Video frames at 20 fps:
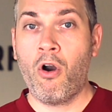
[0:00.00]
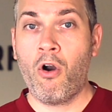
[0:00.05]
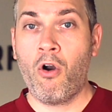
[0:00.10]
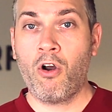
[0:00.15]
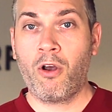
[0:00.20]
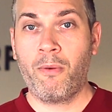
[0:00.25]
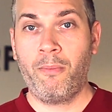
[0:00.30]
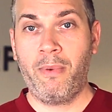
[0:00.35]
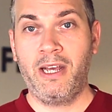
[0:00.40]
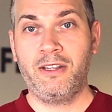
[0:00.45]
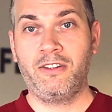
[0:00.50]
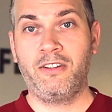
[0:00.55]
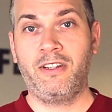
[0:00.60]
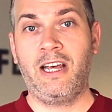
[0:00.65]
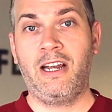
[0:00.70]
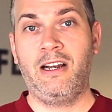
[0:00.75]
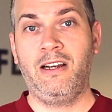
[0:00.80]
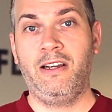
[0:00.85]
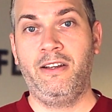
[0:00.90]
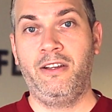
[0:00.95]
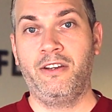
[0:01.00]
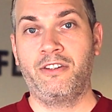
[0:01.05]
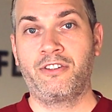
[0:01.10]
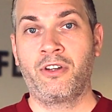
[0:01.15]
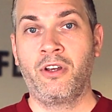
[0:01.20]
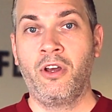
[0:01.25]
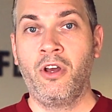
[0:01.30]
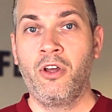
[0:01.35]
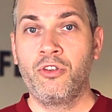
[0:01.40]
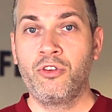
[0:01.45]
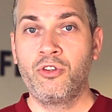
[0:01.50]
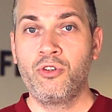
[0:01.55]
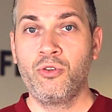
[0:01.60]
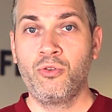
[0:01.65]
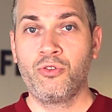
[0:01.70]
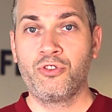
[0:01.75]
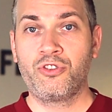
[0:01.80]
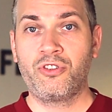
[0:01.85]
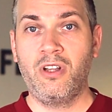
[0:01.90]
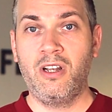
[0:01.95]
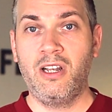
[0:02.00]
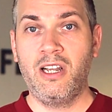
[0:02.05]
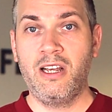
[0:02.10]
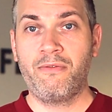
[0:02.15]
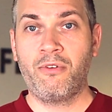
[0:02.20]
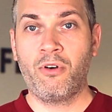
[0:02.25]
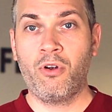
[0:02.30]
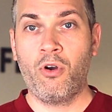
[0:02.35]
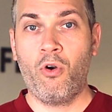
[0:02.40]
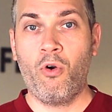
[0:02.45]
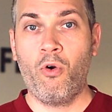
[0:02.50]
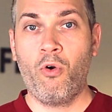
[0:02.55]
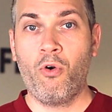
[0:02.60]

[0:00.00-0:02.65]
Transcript: augmented analytics. Tools deliver